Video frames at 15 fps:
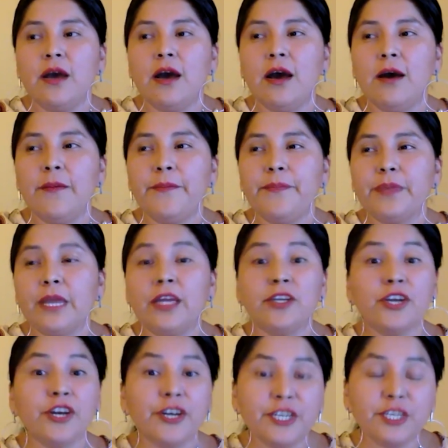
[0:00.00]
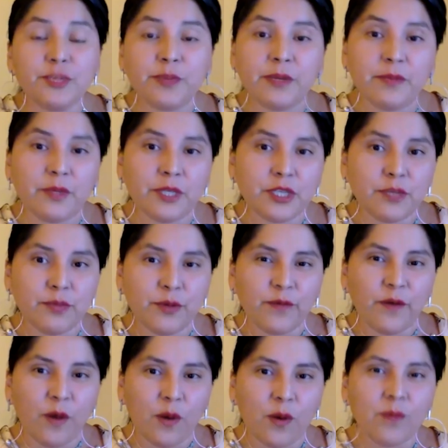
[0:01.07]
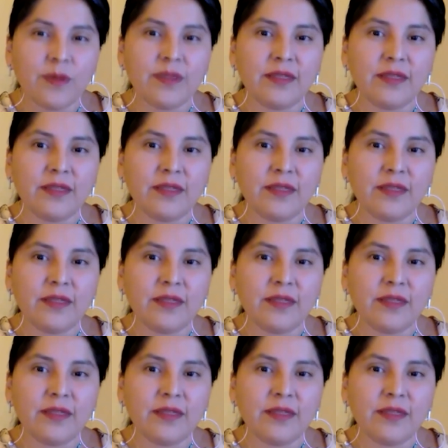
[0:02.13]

um, encourage people to move home